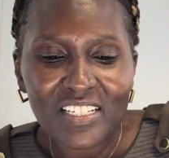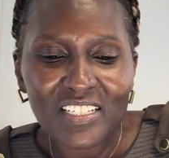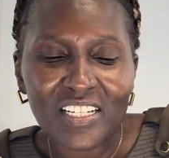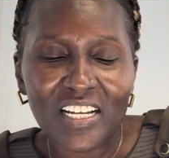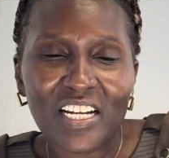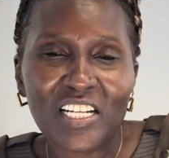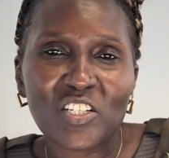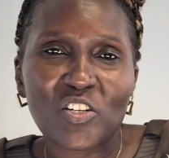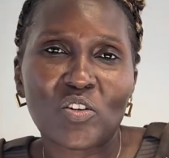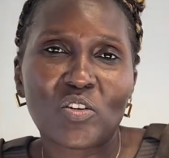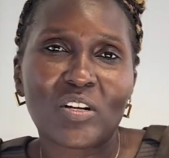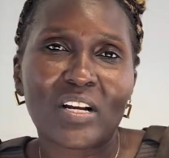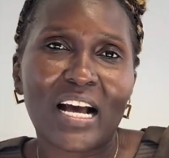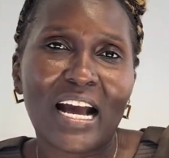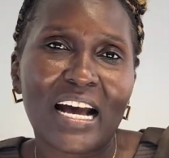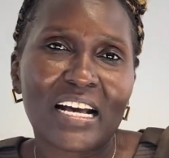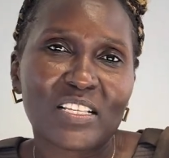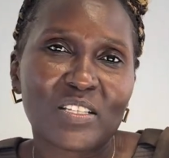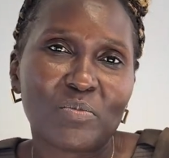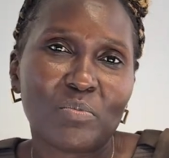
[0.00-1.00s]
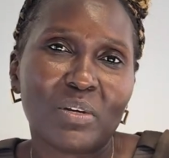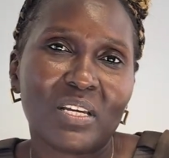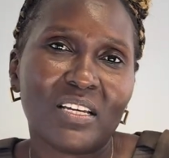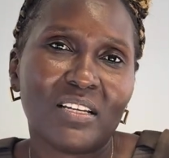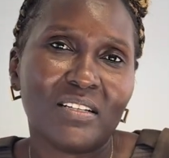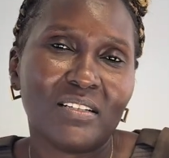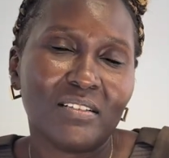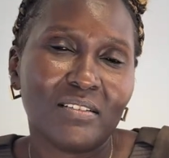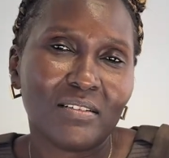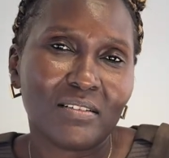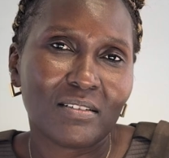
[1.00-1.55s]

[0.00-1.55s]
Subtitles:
International has been